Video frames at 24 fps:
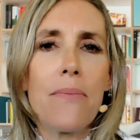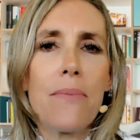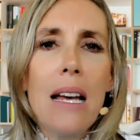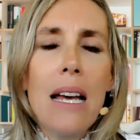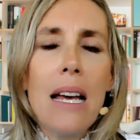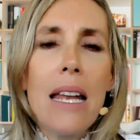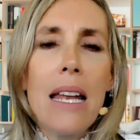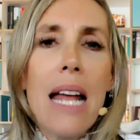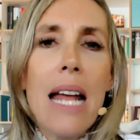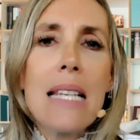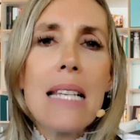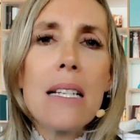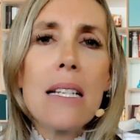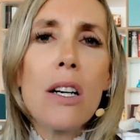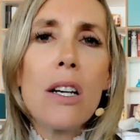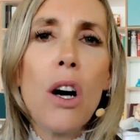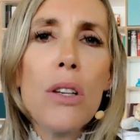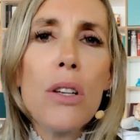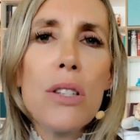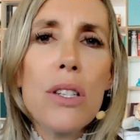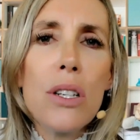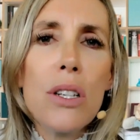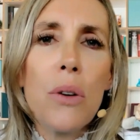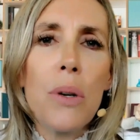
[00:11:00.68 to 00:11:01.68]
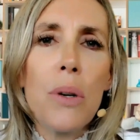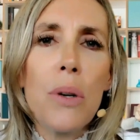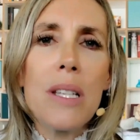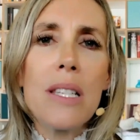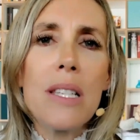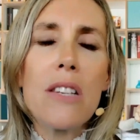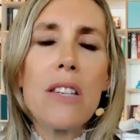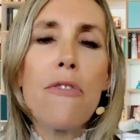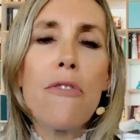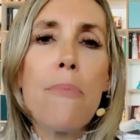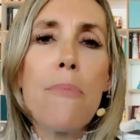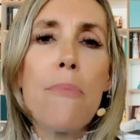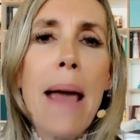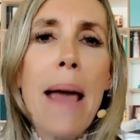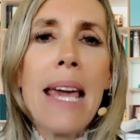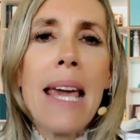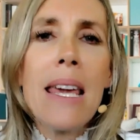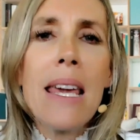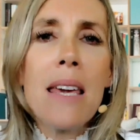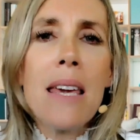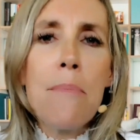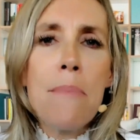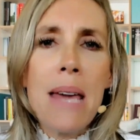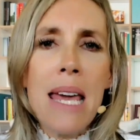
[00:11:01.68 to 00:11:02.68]
And as a consequence of
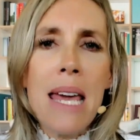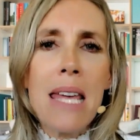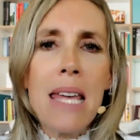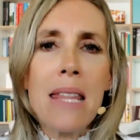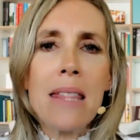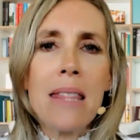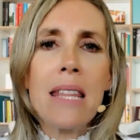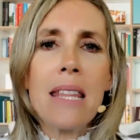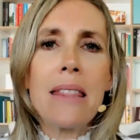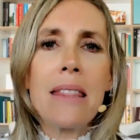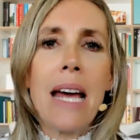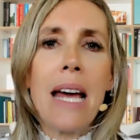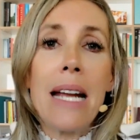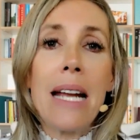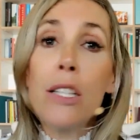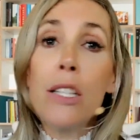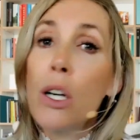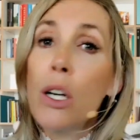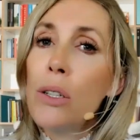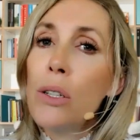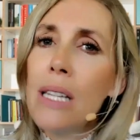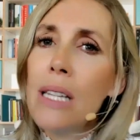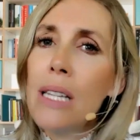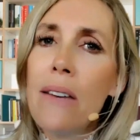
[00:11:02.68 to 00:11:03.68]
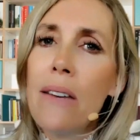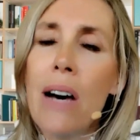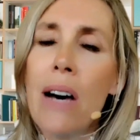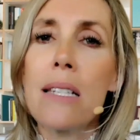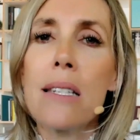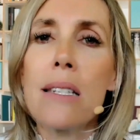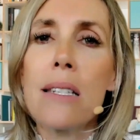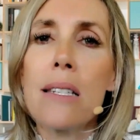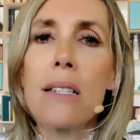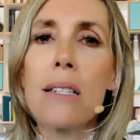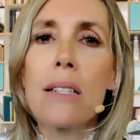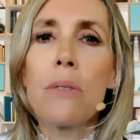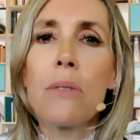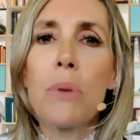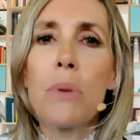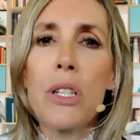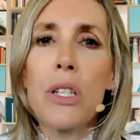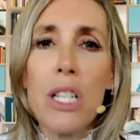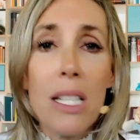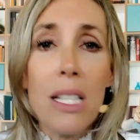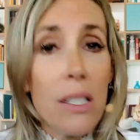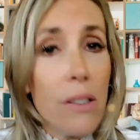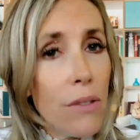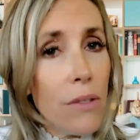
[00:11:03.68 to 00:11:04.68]
making it mean that they don't love us, which
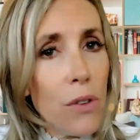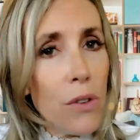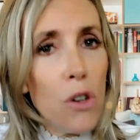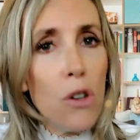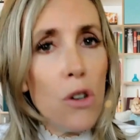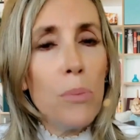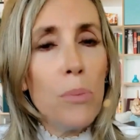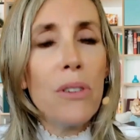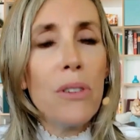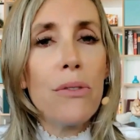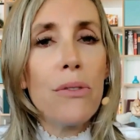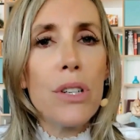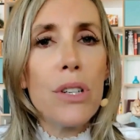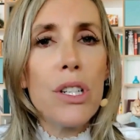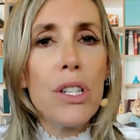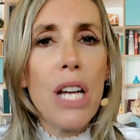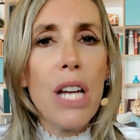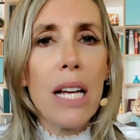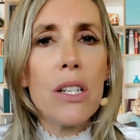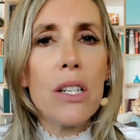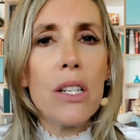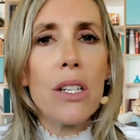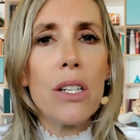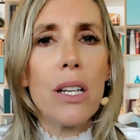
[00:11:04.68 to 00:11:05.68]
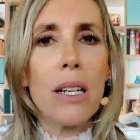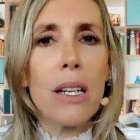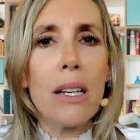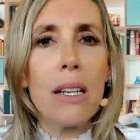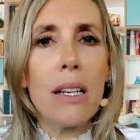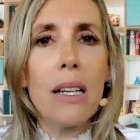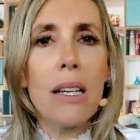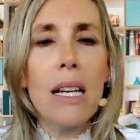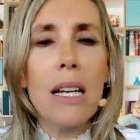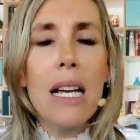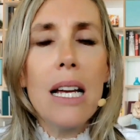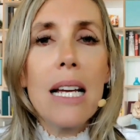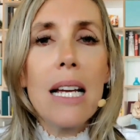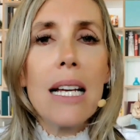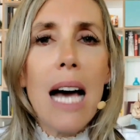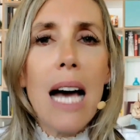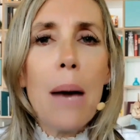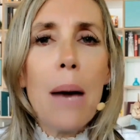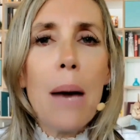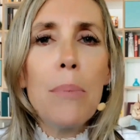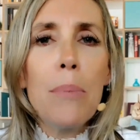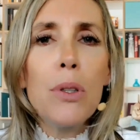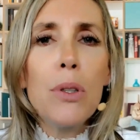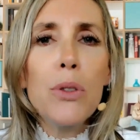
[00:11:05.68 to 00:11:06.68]
is a form of rejection,
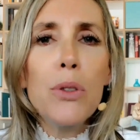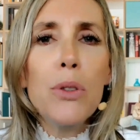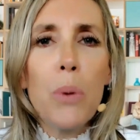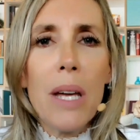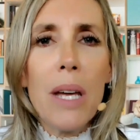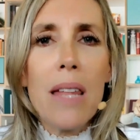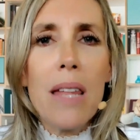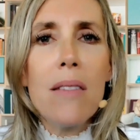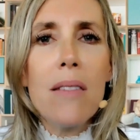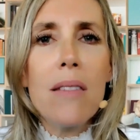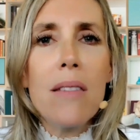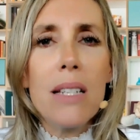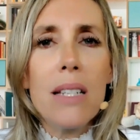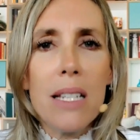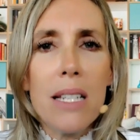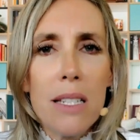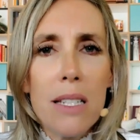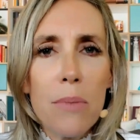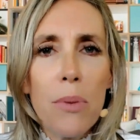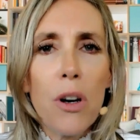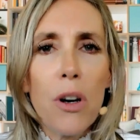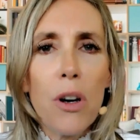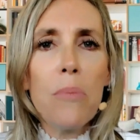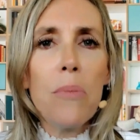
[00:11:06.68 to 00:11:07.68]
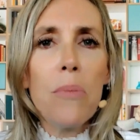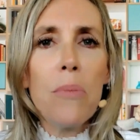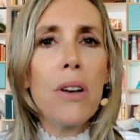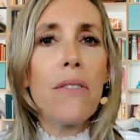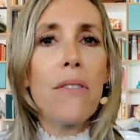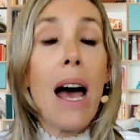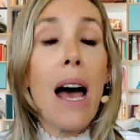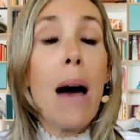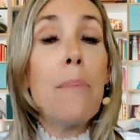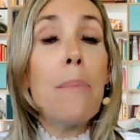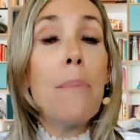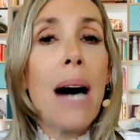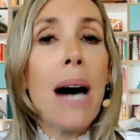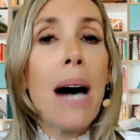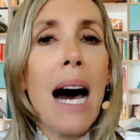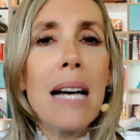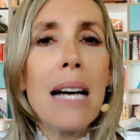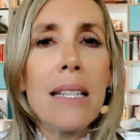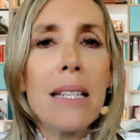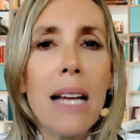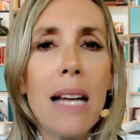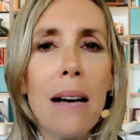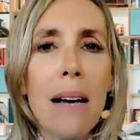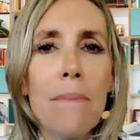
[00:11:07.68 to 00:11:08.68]
coupled with the disappointment of our
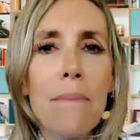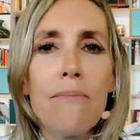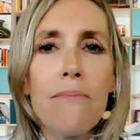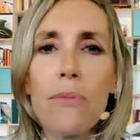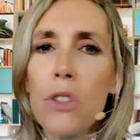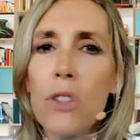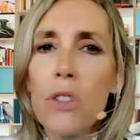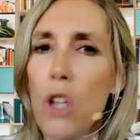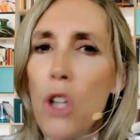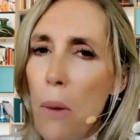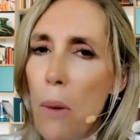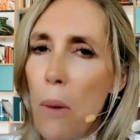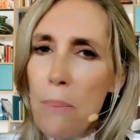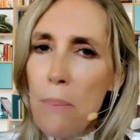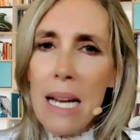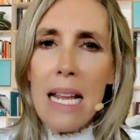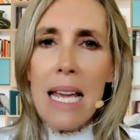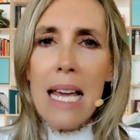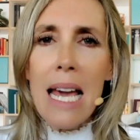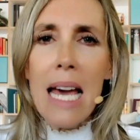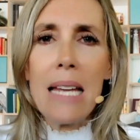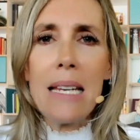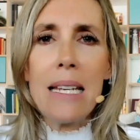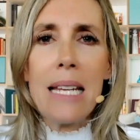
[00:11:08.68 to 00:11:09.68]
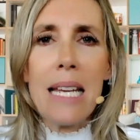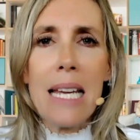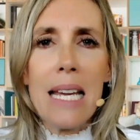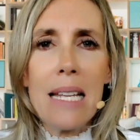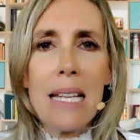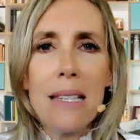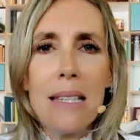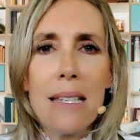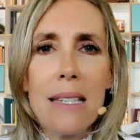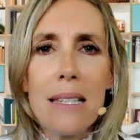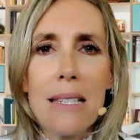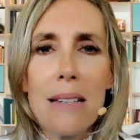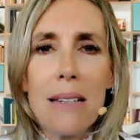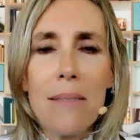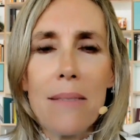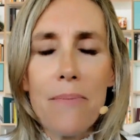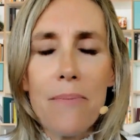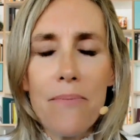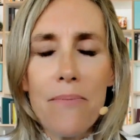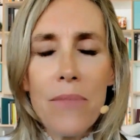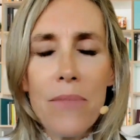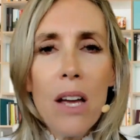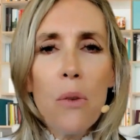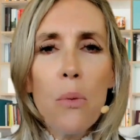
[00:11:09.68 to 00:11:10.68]
partner not meeting our needs,
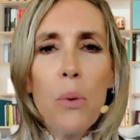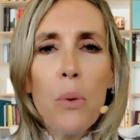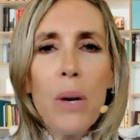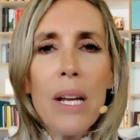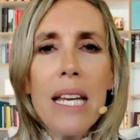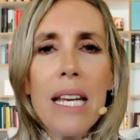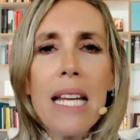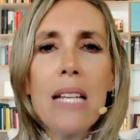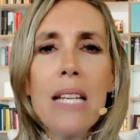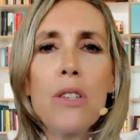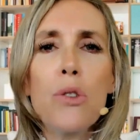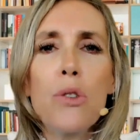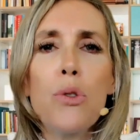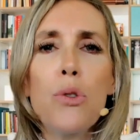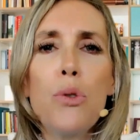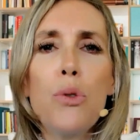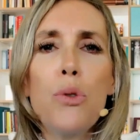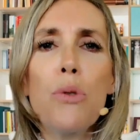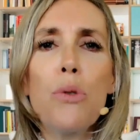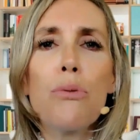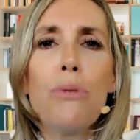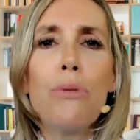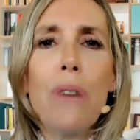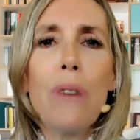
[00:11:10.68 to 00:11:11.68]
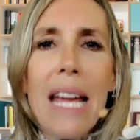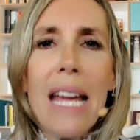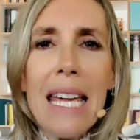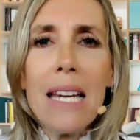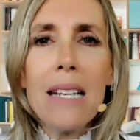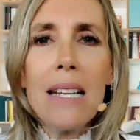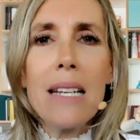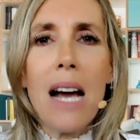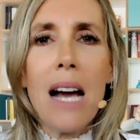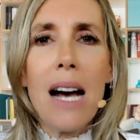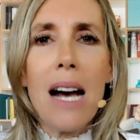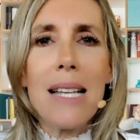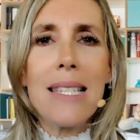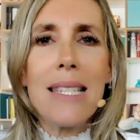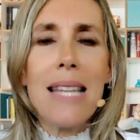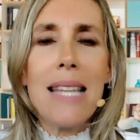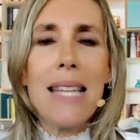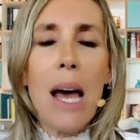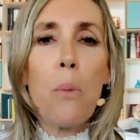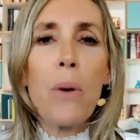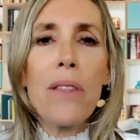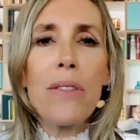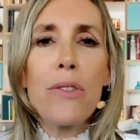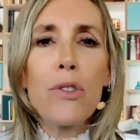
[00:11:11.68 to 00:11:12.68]
we need to recognize
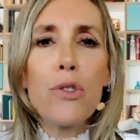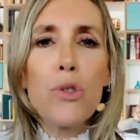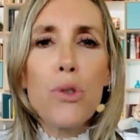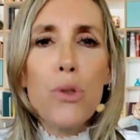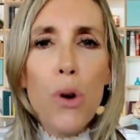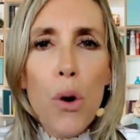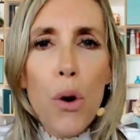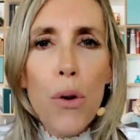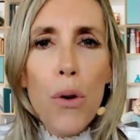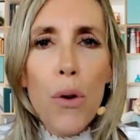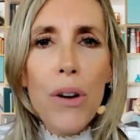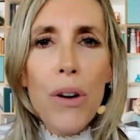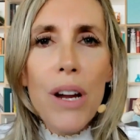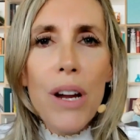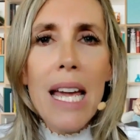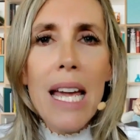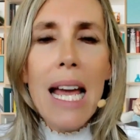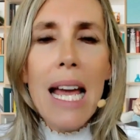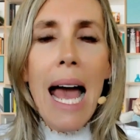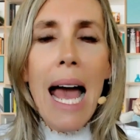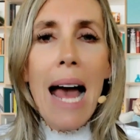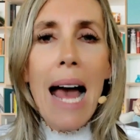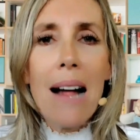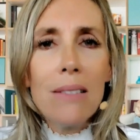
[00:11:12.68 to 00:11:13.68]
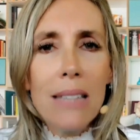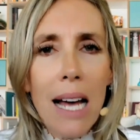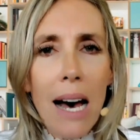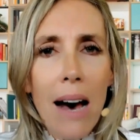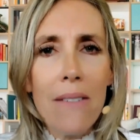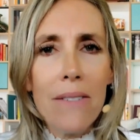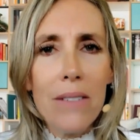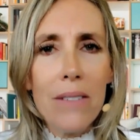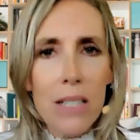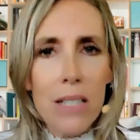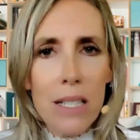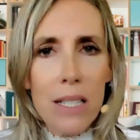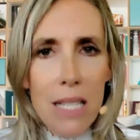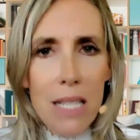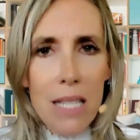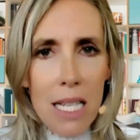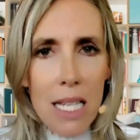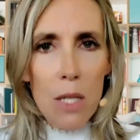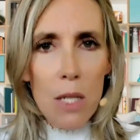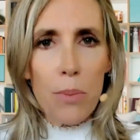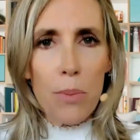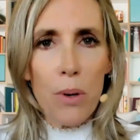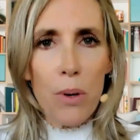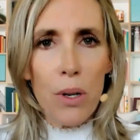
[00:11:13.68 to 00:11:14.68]
that withdrawing our love at
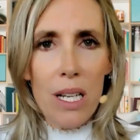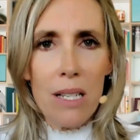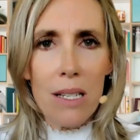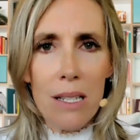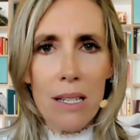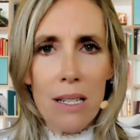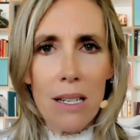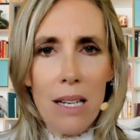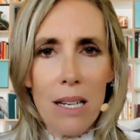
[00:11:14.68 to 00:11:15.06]
this point